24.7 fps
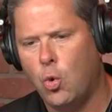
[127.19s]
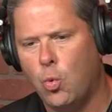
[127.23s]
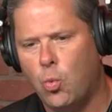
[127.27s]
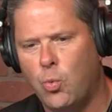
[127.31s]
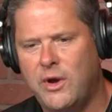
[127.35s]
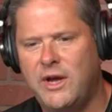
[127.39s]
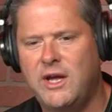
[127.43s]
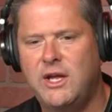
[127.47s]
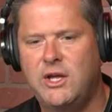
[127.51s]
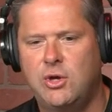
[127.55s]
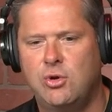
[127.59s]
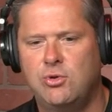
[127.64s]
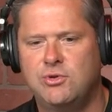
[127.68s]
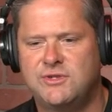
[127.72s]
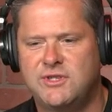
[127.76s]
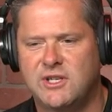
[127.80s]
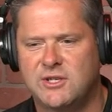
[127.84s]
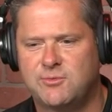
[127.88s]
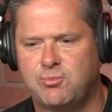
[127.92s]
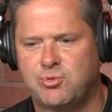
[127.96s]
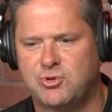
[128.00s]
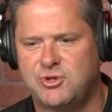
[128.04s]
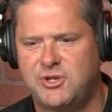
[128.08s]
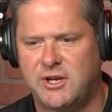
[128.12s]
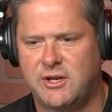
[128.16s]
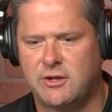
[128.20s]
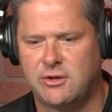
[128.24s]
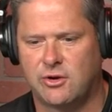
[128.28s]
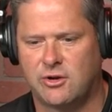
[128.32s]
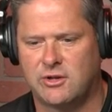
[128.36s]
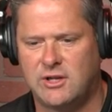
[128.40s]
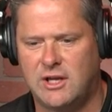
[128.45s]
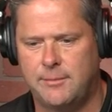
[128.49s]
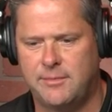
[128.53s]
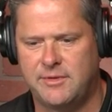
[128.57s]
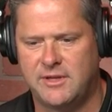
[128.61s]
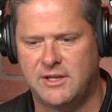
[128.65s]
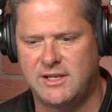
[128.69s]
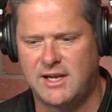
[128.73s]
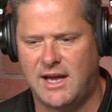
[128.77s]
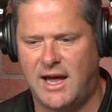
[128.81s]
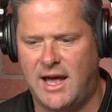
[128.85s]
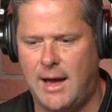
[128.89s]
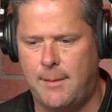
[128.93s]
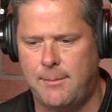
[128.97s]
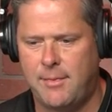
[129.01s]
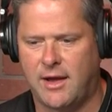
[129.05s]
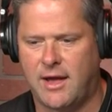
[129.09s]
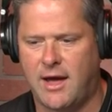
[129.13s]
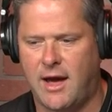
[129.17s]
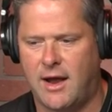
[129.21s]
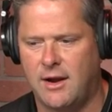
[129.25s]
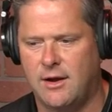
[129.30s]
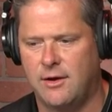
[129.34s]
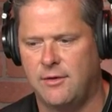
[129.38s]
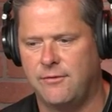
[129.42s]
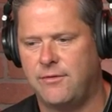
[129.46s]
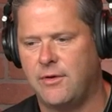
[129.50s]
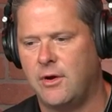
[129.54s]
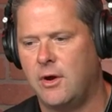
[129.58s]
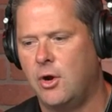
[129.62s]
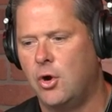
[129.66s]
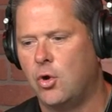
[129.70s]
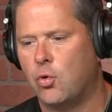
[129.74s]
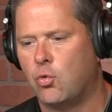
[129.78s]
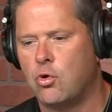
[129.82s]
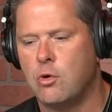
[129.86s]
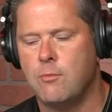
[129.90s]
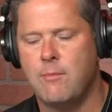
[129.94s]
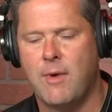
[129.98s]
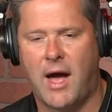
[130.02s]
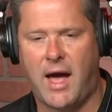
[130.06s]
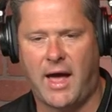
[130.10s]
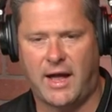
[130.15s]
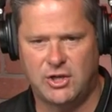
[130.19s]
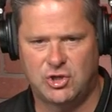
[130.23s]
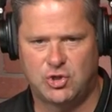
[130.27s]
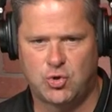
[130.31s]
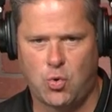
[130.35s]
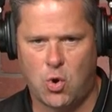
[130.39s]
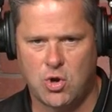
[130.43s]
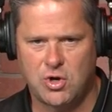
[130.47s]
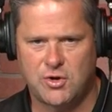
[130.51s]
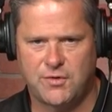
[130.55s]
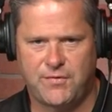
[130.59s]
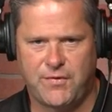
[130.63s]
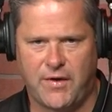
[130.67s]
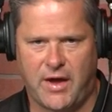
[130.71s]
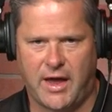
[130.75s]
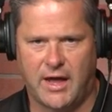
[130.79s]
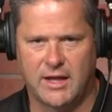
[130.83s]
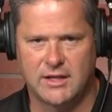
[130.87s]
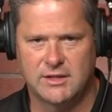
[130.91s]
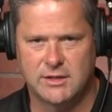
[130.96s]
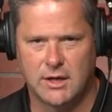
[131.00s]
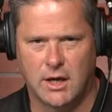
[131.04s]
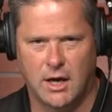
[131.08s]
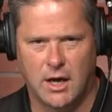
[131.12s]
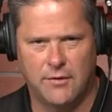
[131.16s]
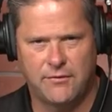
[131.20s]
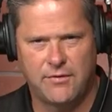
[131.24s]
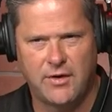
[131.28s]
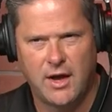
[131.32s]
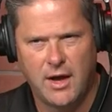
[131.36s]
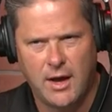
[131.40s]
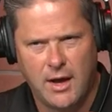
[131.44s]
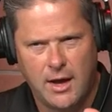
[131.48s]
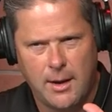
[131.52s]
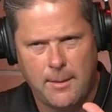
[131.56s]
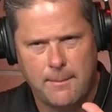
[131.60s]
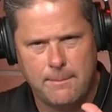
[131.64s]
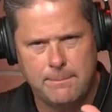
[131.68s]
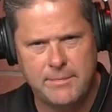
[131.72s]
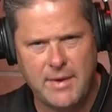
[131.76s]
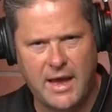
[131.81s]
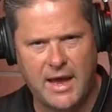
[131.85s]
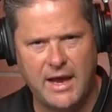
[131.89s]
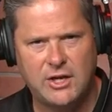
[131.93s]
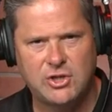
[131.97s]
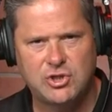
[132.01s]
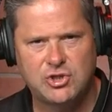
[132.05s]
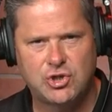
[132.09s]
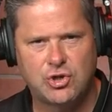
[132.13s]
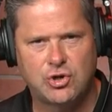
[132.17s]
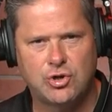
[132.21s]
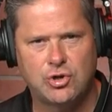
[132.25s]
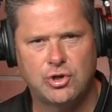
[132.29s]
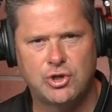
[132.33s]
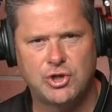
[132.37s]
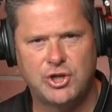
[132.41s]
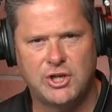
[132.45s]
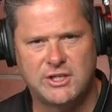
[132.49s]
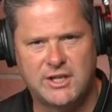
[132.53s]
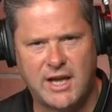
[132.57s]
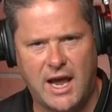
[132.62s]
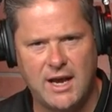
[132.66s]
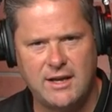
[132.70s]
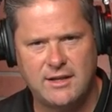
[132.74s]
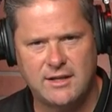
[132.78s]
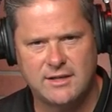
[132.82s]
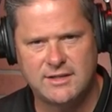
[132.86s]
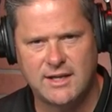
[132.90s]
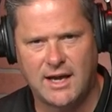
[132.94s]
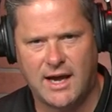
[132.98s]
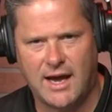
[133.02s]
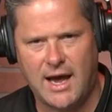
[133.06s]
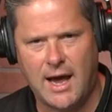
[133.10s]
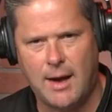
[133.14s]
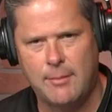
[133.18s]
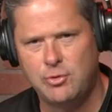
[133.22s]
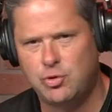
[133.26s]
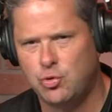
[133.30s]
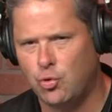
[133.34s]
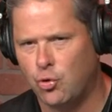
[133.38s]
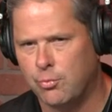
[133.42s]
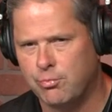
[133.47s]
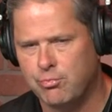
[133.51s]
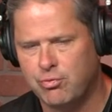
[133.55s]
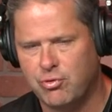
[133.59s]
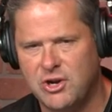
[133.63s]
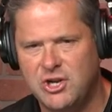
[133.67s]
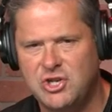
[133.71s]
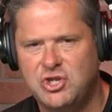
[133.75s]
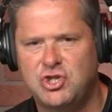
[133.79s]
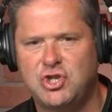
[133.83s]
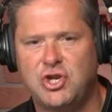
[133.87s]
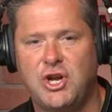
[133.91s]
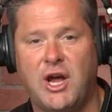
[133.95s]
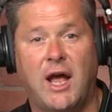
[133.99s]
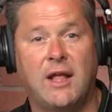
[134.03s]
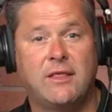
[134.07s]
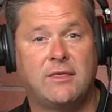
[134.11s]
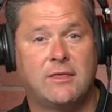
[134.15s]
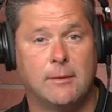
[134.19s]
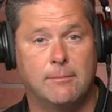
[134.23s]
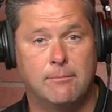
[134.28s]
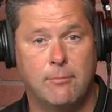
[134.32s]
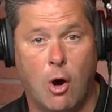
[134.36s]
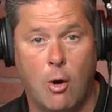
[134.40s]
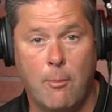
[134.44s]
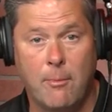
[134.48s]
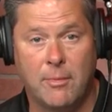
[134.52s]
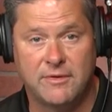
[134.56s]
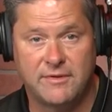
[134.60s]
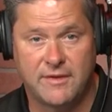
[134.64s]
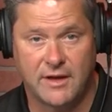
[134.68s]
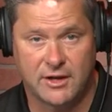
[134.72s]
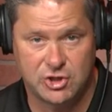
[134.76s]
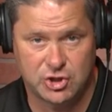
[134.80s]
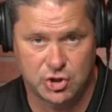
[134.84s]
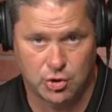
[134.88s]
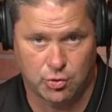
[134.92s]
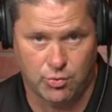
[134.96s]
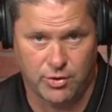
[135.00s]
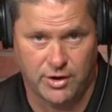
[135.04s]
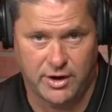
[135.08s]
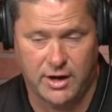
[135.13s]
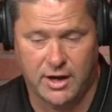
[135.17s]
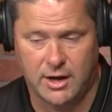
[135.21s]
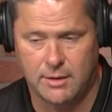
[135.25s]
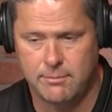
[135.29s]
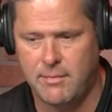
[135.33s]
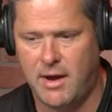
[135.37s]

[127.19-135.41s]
We used this particular clip at the time to kind of remind Georgia fans of make sure you take the time to appreciate the moment that you're in.